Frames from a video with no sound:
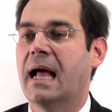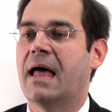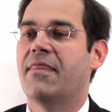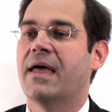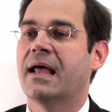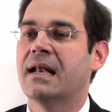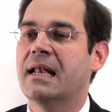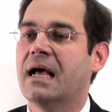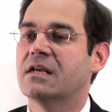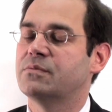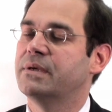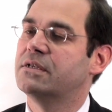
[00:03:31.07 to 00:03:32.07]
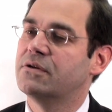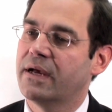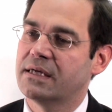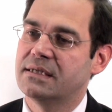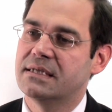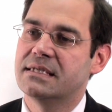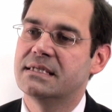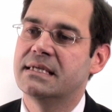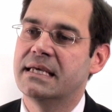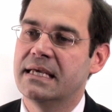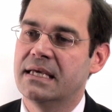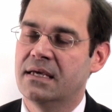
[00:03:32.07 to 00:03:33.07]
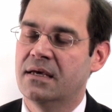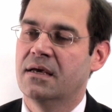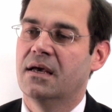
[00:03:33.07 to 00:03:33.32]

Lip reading: and that allows me to actually see